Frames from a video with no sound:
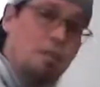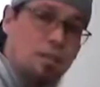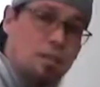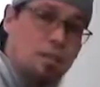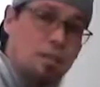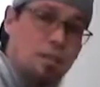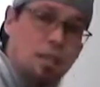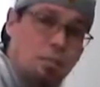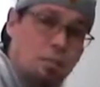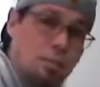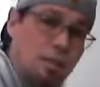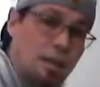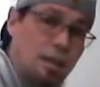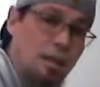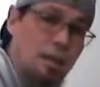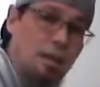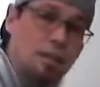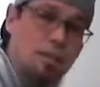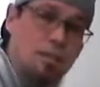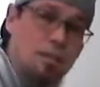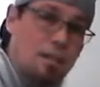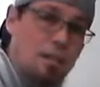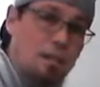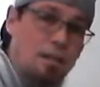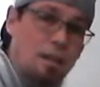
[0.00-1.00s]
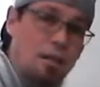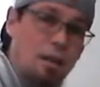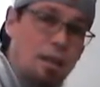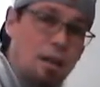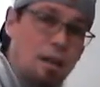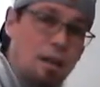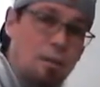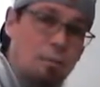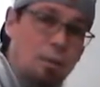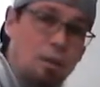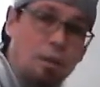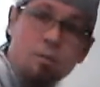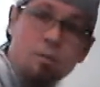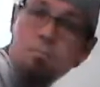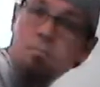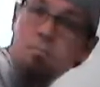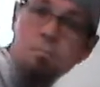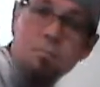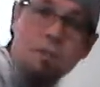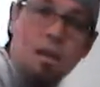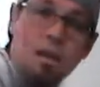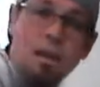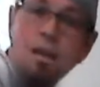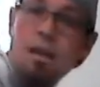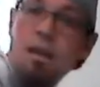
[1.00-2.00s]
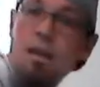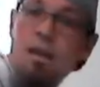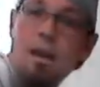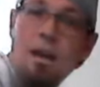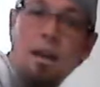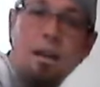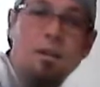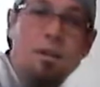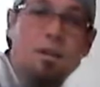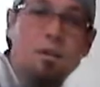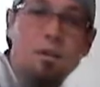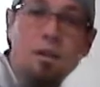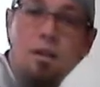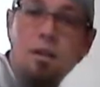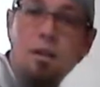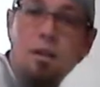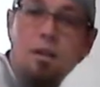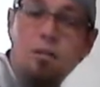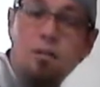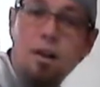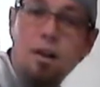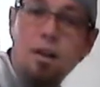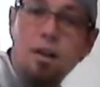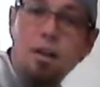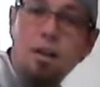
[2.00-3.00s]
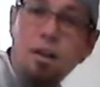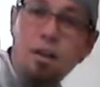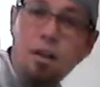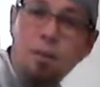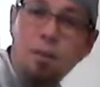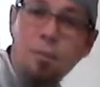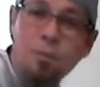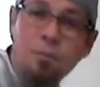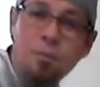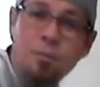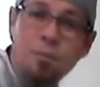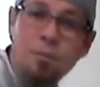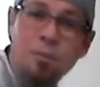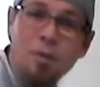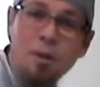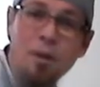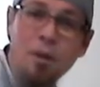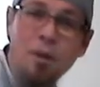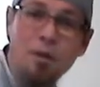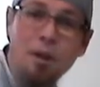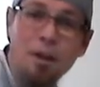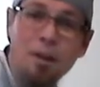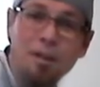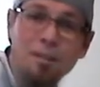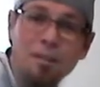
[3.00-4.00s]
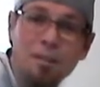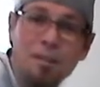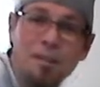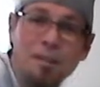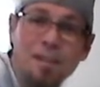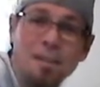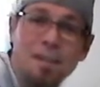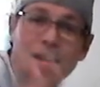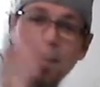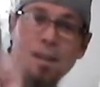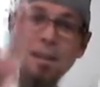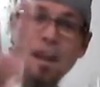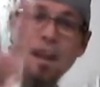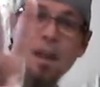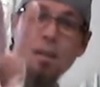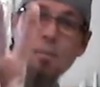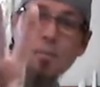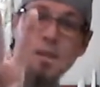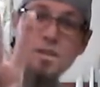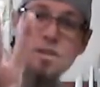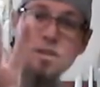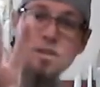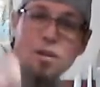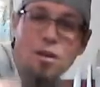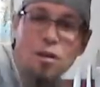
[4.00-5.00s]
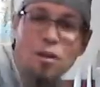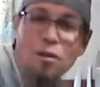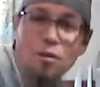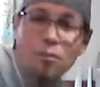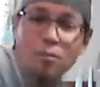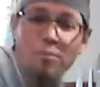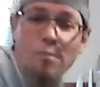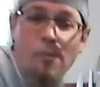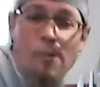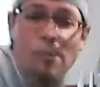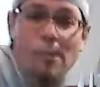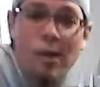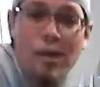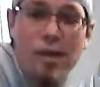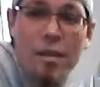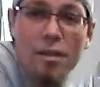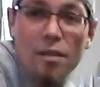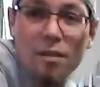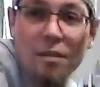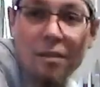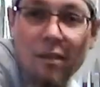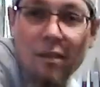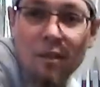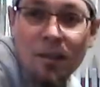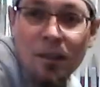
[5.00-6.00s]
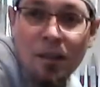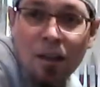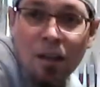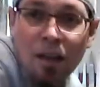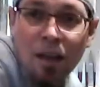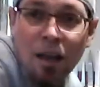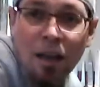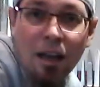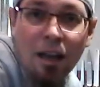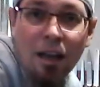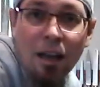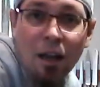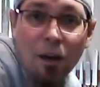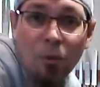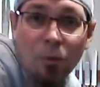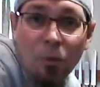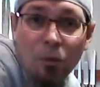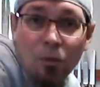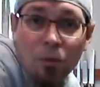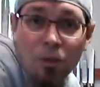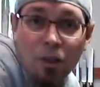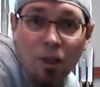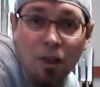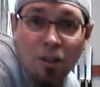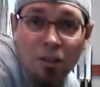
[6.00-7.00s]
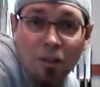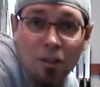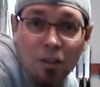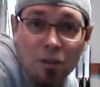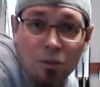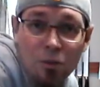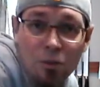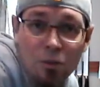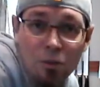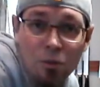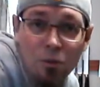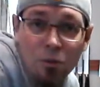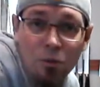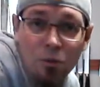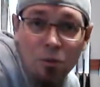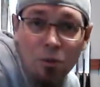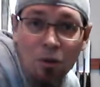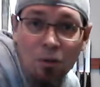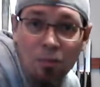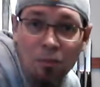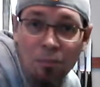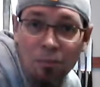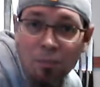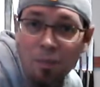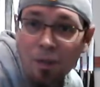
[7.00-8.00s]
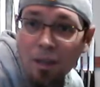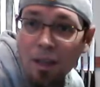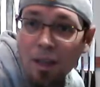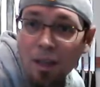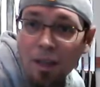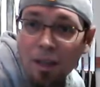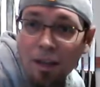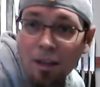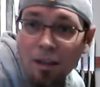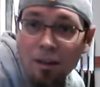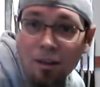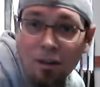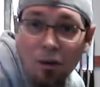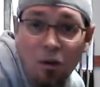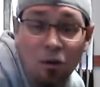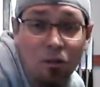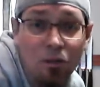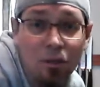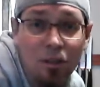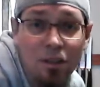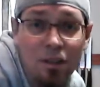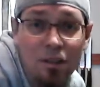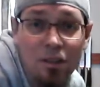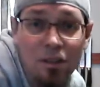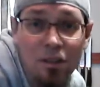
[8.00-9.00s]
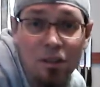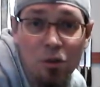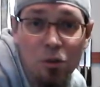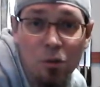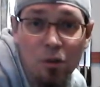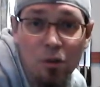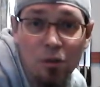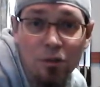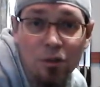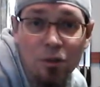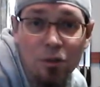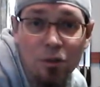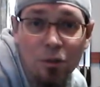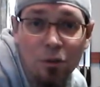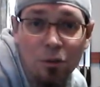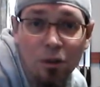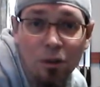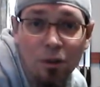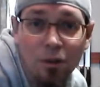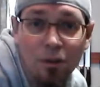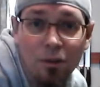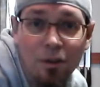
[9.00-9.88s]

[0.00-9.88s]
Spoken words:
is going to be an easy cleanup. And you're done and ready to go. All right. I miss y'all. Peace. And I will talk to you soon. And hopefully see you even sooner.